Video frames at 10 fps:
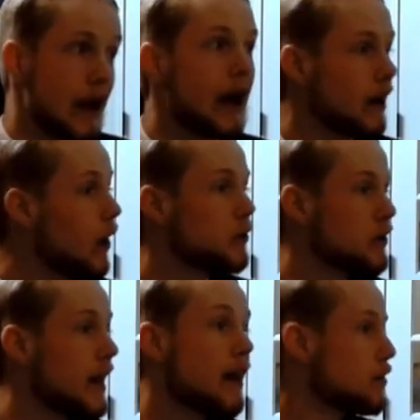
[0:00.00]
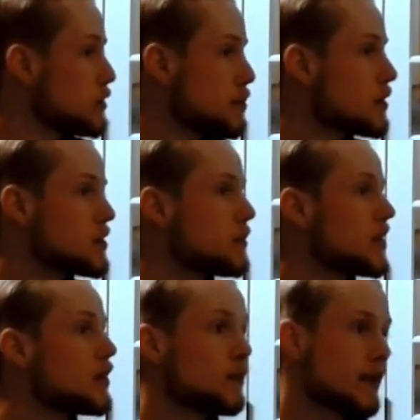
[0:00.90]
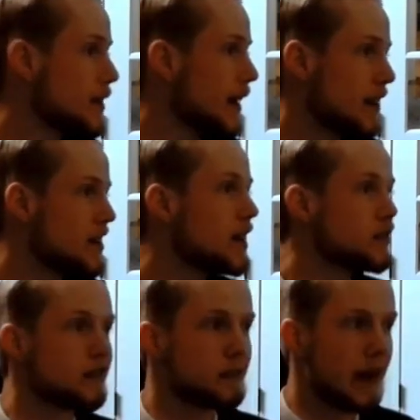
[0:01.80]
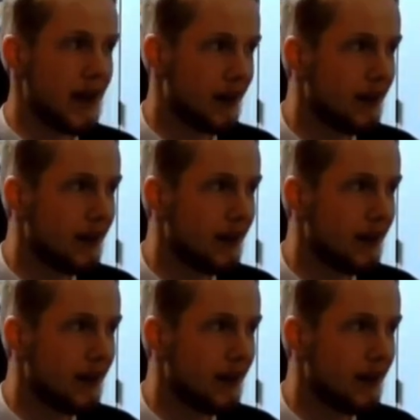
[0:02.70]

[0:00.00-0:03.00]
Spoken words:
Right, also the average person with a dwindling attention span.